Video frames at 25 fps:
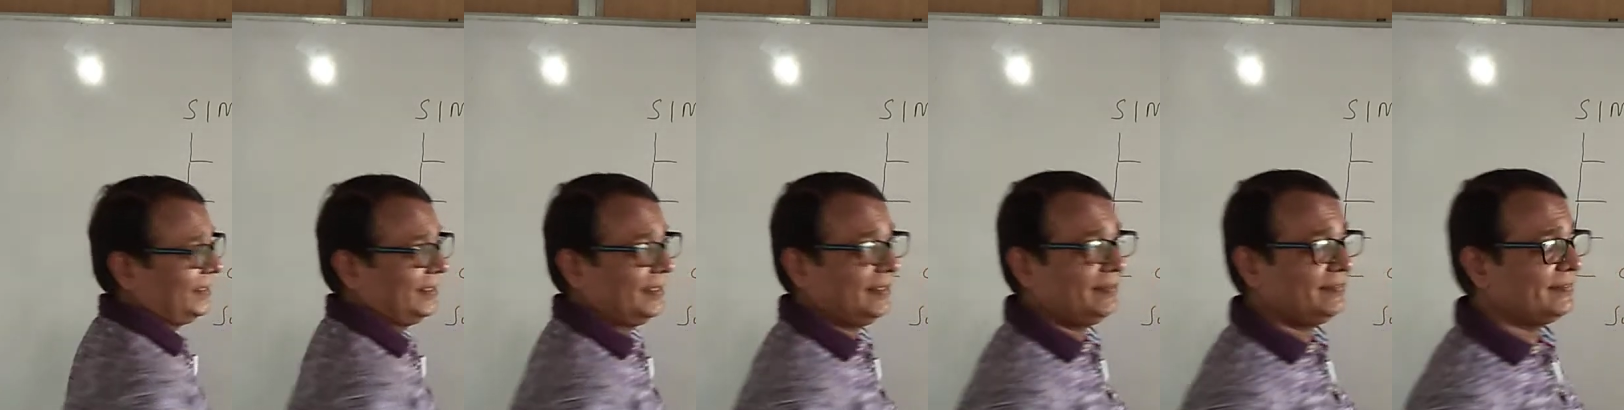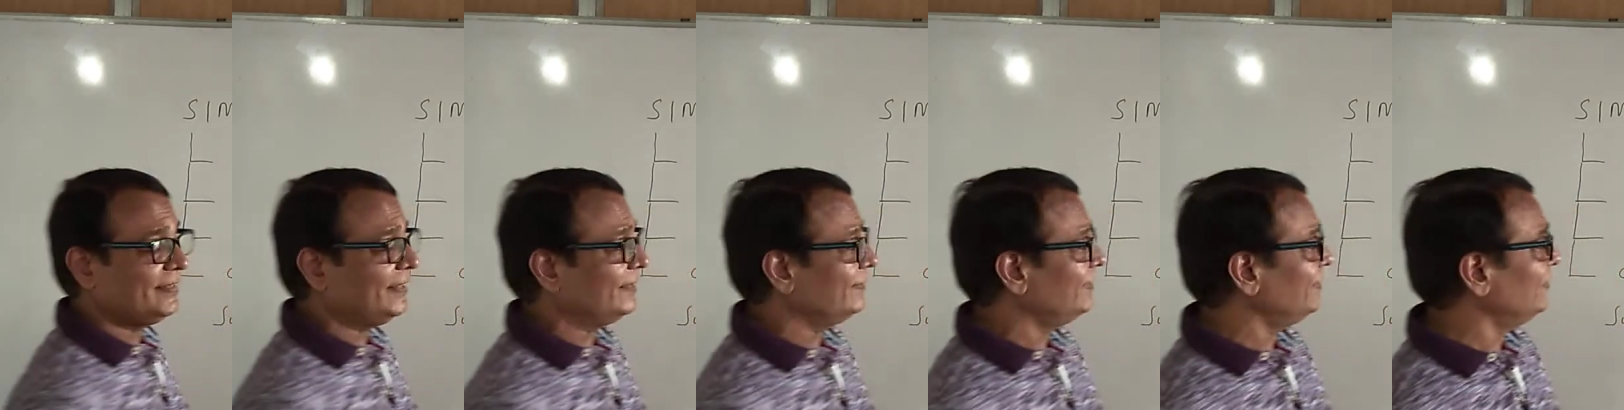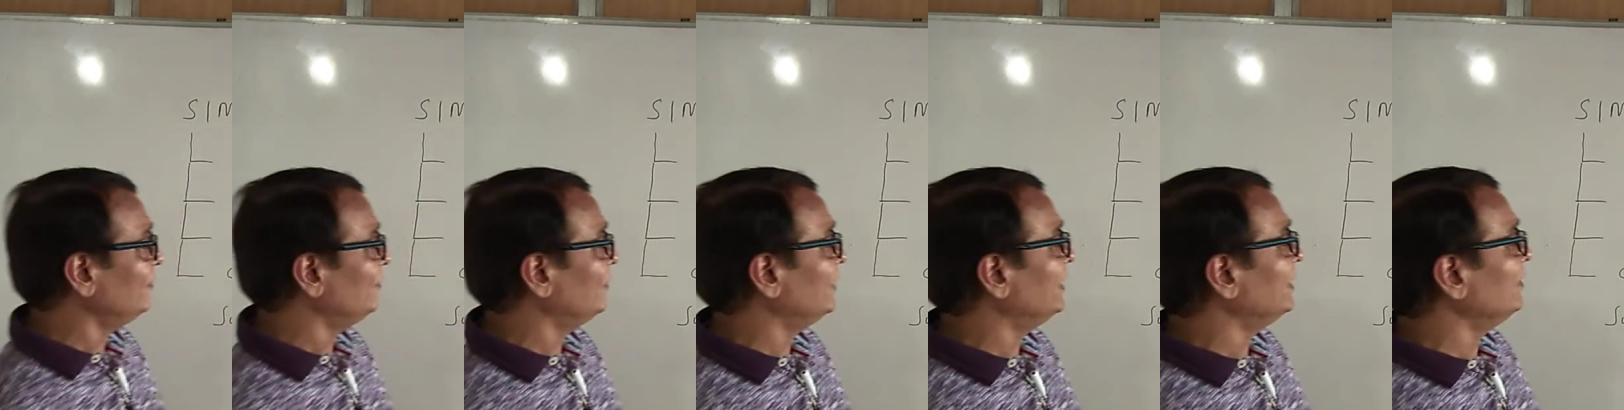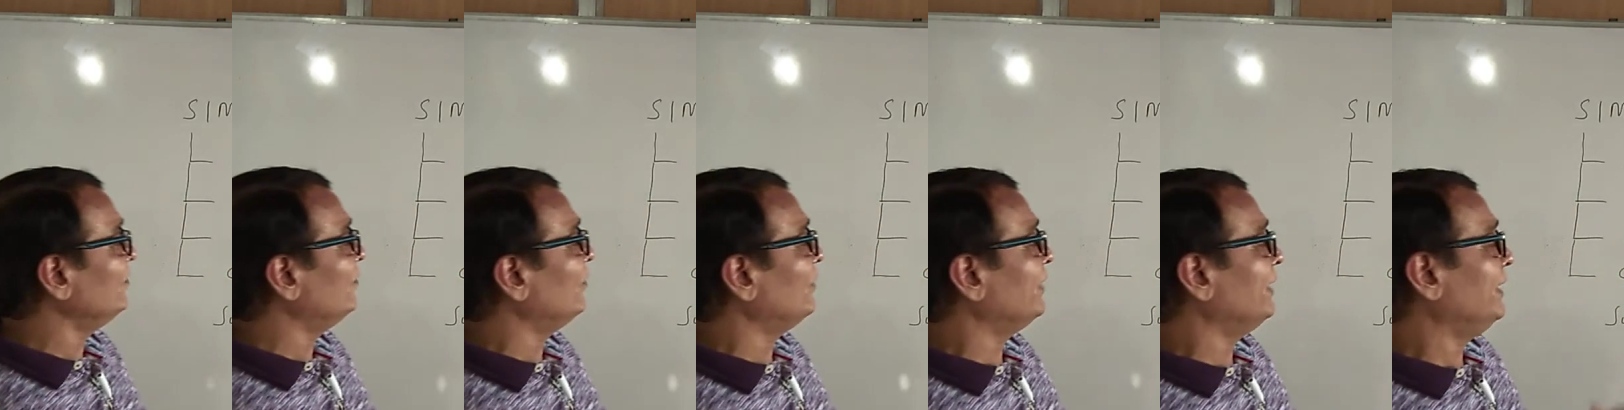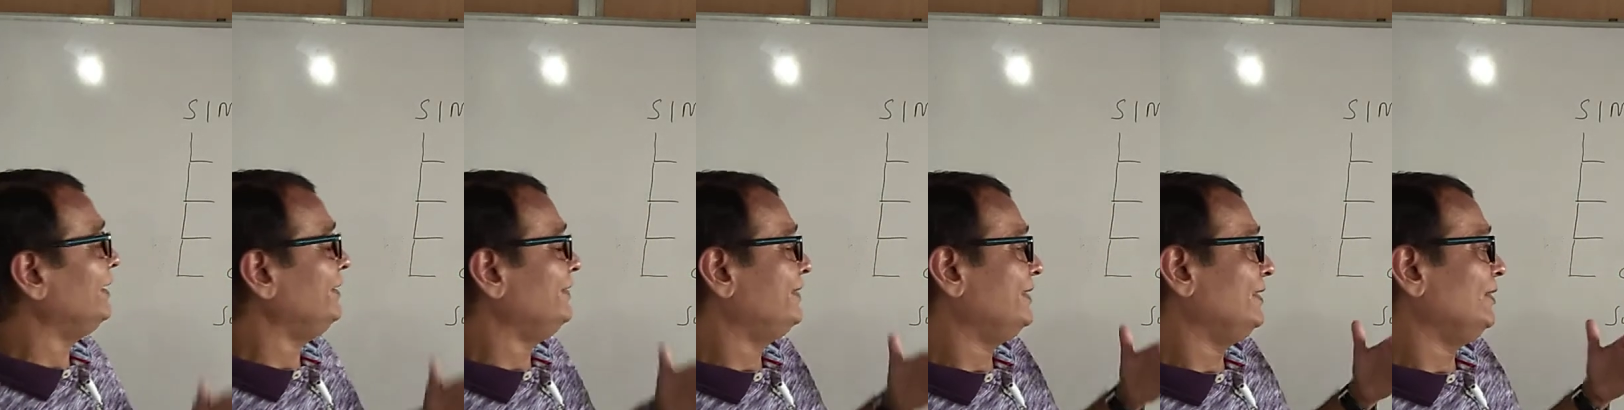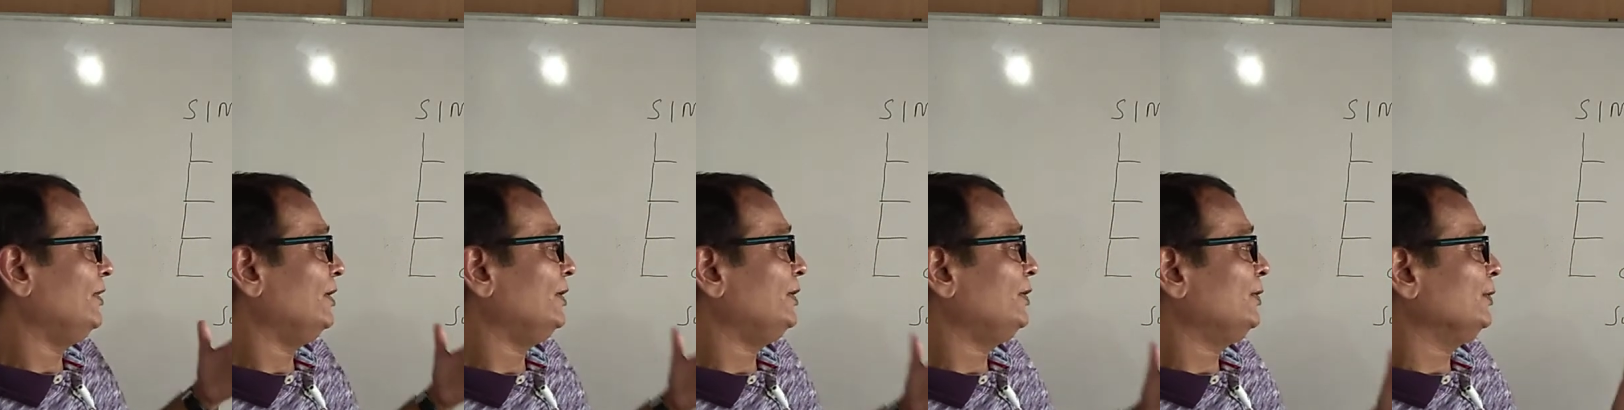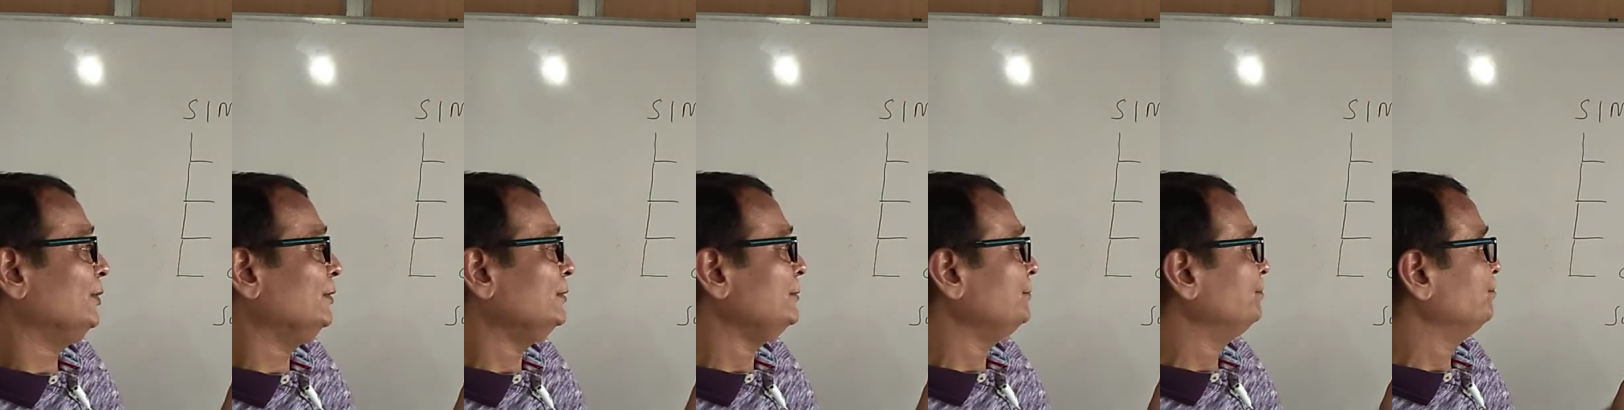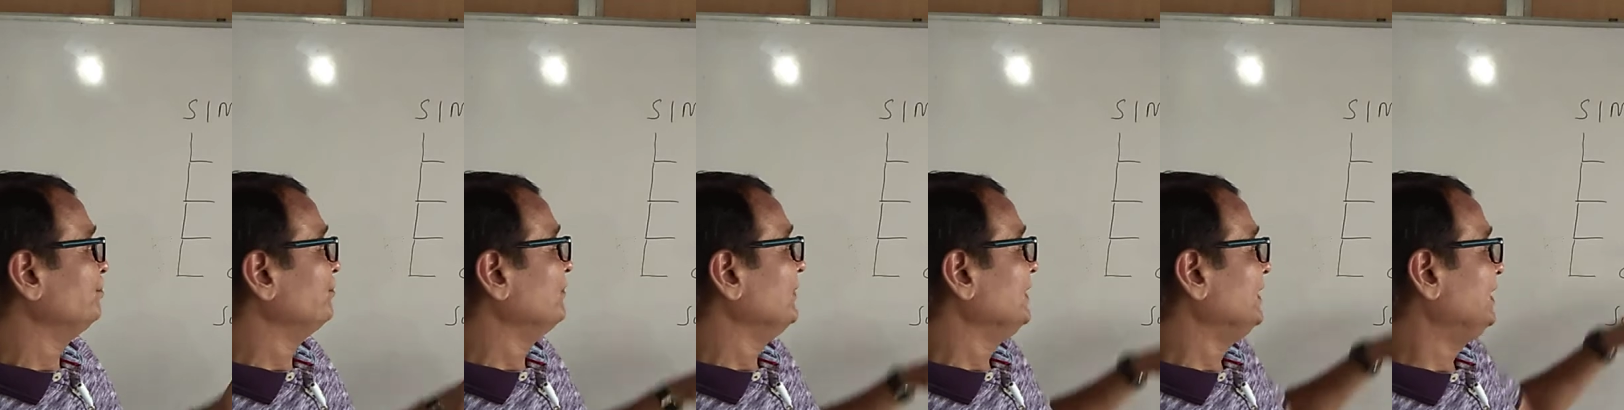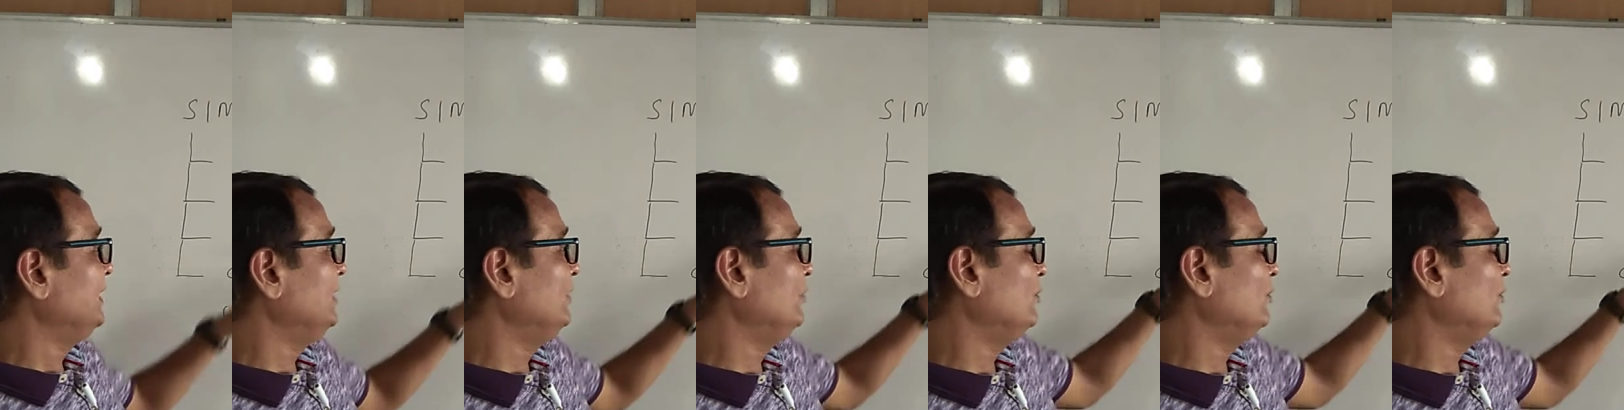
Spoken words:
It doesn't work for a day or two.